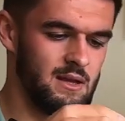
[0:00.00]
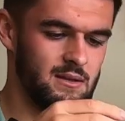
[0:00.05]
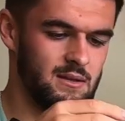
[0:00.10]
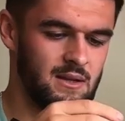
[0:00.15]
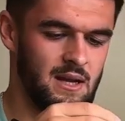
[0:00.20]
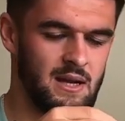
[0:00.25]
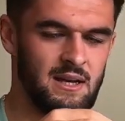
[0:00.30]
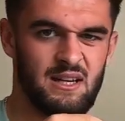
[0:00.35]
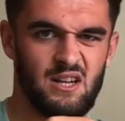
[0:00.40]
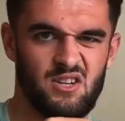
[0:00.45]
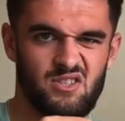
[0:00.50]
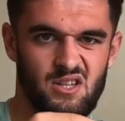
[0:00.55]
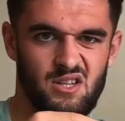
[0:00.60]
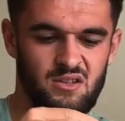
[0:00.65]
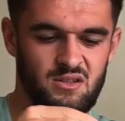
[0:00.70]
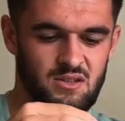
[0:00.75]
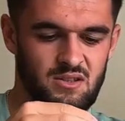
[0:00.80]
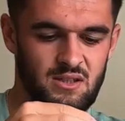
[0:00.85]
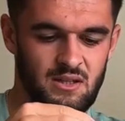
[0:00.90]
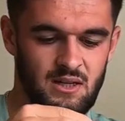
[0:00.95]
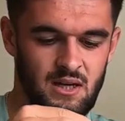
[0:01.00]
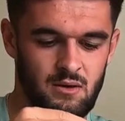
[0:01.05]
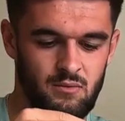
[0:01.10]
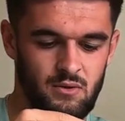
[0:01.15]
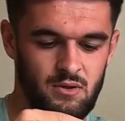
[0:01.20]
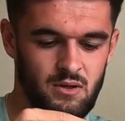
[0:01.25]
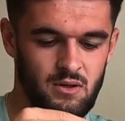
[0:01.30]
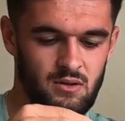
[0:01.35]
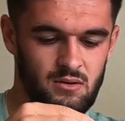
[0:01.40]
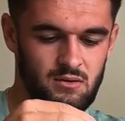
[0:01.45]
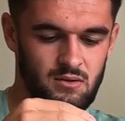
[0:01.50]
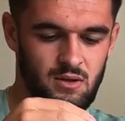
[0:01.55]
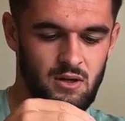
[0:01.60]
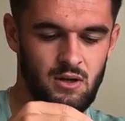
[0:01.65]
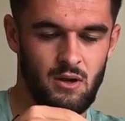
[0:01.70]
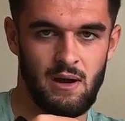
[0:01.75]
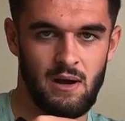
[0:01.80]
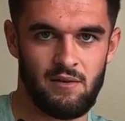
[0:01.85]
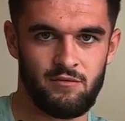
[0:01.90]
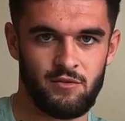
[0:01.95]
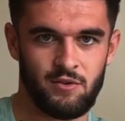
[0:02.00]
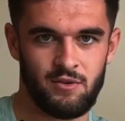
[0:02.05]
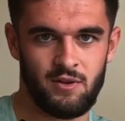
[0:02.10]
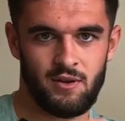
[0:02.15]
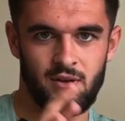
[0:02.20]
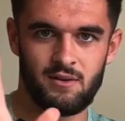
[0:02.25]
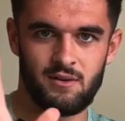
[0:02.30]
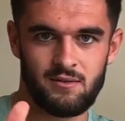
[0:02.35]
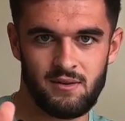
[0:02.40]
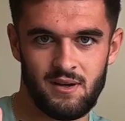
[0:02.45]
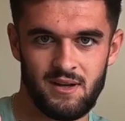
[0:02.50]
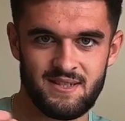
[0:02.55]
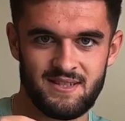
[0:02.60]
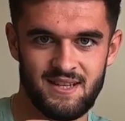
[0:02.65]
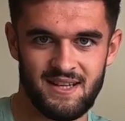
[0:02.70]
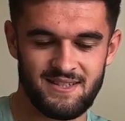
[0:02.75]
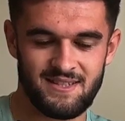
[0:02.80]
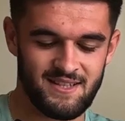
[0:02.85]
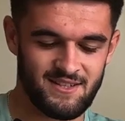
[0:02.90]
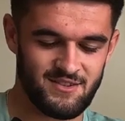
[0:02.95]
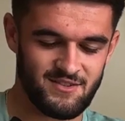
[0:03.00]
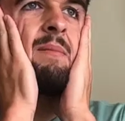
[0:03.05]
kind of get jealous because I kind of want to, have all the aesthetics.